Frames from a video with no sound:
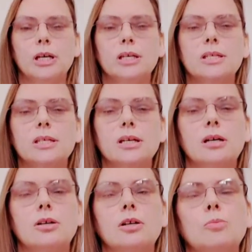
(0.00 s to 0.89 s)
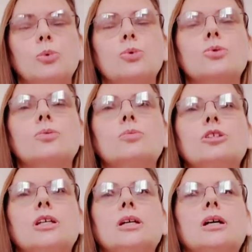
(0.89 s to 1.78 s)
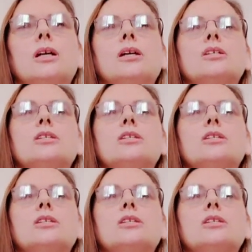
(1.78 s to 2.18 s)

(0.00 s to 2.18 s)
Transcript: by Sika Pusum Tia Kaya